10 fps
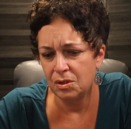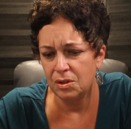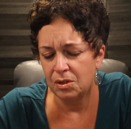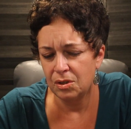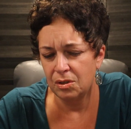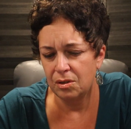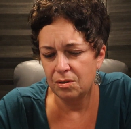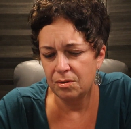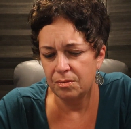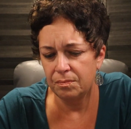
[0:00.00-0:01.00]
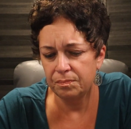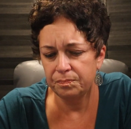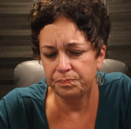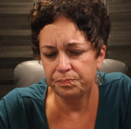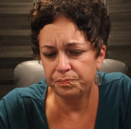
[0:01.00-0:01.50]

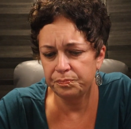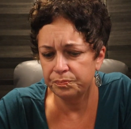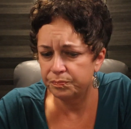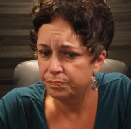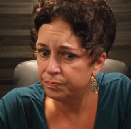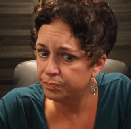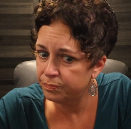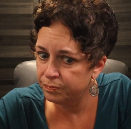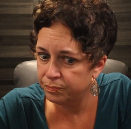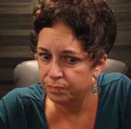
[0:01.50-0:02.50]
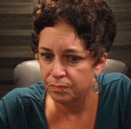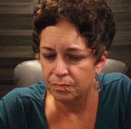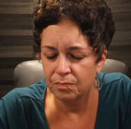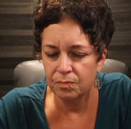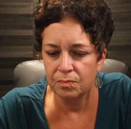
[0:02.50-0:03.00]

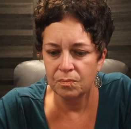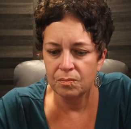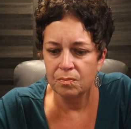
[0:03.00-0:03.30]
No one is speaking in this clip.